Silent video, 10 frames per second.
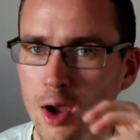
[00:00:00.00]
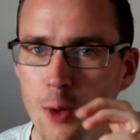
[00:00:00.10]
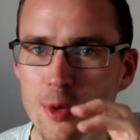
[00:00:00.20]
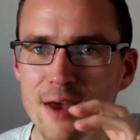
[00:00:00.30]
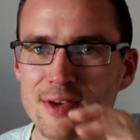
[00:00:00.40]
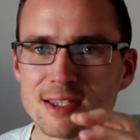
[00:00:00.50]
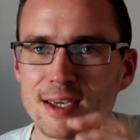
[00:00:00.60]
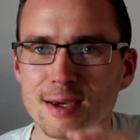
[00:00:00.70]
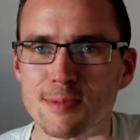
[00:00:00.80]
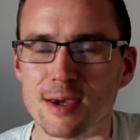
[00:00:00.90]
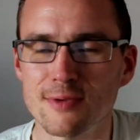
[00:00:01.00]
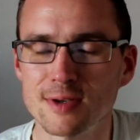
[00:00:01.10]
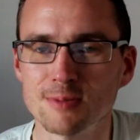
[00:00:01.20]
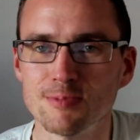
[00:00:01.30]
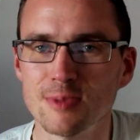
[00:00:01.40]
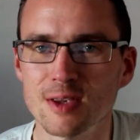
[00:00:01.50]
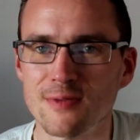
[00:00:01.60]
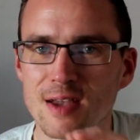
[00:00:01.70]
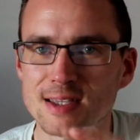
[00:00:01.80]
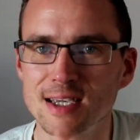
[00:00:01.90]
I will never say a beer is
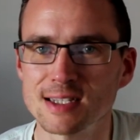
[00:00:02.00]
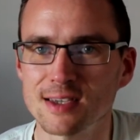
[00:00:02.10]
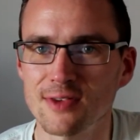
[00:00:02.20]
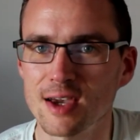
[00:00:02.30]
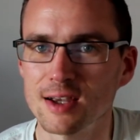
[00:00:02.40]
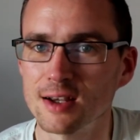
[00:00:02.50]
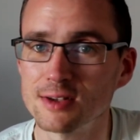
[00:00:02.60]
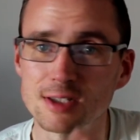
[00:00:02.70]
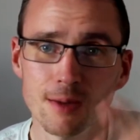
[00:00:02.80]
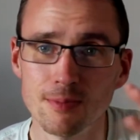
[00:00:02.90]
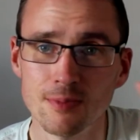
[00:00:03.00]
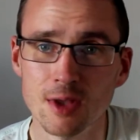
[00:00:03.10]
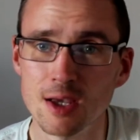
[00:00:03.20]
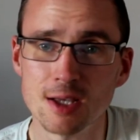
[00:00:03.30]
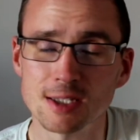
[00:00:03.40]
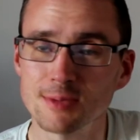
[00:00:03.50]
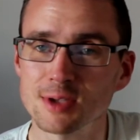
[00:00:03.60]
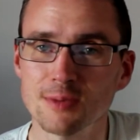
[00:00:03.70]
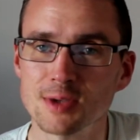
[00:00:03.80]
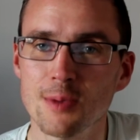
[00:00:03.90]
fantastic if it ain't. And
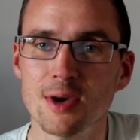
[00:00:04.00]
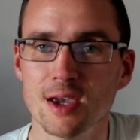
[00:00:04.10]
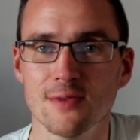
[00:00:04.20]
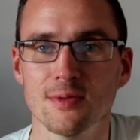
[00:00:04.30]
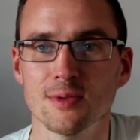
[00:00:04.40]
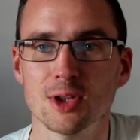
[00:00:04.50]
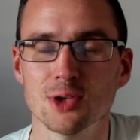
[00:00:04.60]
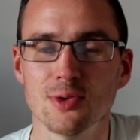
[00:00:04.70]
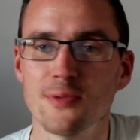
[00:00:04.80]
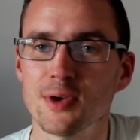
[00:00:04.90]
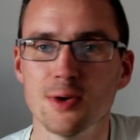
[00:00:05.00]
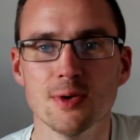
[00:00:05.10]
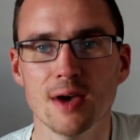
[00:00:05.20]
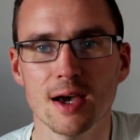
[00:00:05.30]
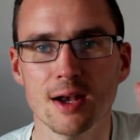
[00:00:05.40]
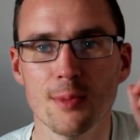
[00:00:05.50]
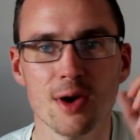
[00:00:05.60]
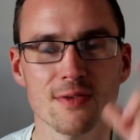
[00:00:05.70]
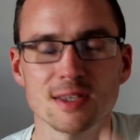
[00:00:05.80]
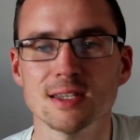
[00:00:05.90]
sometimes I might even do a review and I
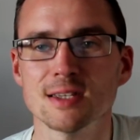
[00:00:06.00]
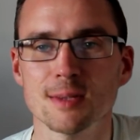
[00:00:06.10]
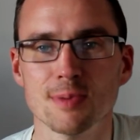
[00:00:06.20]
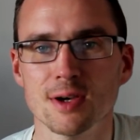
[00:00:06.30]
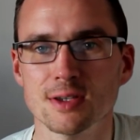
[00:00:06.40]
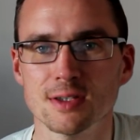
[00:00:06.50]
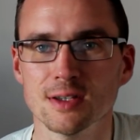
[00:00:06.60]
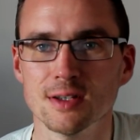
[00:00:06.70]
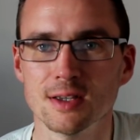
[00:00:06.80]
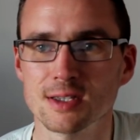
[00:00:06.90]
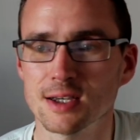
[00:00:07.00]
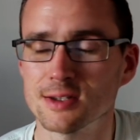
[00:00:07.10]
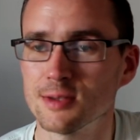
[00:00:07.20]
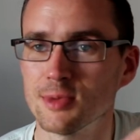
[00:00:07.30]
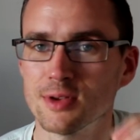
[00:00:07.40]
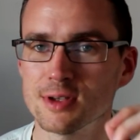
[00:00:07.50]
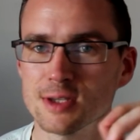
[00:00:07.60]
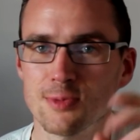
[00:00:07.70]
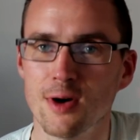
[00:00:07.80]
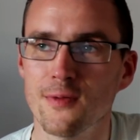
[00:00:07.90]
might even send it to the person and say to them, look, this
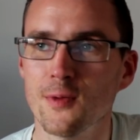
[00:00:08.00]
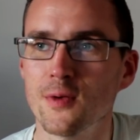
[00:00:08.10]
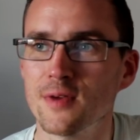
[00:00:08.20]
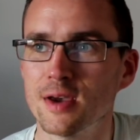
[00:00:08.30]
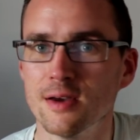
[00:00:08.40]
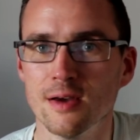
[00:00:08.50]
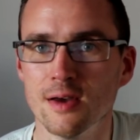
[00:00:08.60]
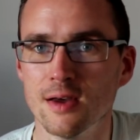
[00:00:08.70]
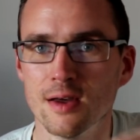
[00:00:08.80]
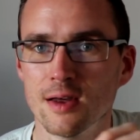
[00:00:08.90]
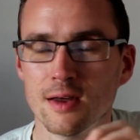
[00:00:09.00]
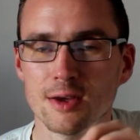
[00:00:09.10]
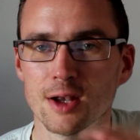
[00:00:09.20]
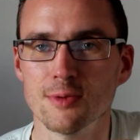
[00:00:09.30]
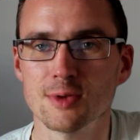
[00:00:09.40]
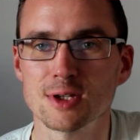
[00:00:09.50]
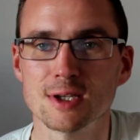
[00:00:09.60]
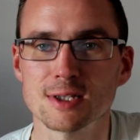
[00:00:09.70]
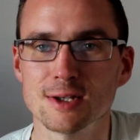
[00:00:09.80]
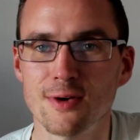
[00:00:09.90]
is what I thought of it, you know,
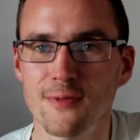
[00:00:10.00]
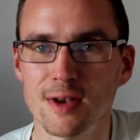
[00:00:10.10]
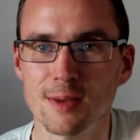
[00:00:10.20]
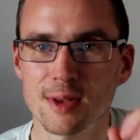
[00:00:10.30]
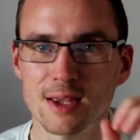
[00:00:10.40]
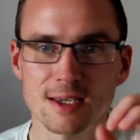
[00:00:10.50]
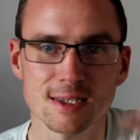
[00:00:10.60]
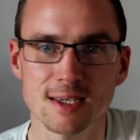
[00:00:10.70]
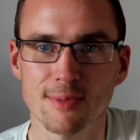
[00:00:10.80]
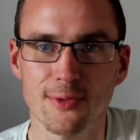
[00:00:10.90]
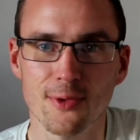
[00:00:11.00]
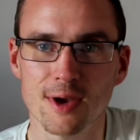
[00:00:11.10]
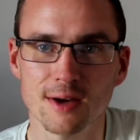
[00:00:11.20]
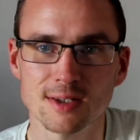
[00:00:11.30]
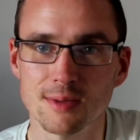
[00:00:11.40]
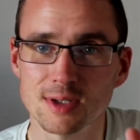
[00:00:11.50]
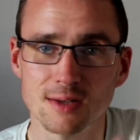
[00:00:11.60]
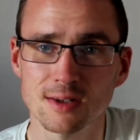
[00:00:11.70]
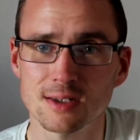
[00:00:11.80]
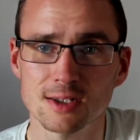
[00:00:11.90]
just to not offend them, and they see it before it goes up, and
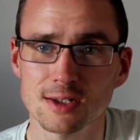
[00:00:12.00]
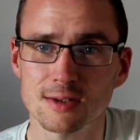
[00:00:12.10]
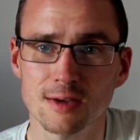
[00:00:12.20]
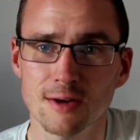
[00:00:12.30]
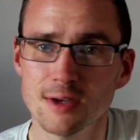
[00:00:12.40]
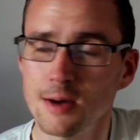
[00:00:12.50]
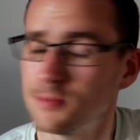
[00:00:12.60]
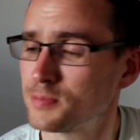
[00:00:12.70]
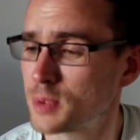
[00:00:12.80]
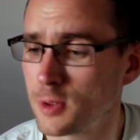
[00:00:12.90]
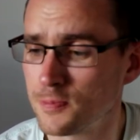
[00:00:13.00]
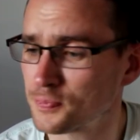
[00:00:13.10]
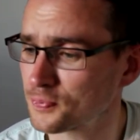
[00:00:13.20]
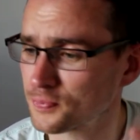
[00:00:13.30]
sometimes it just goes up. But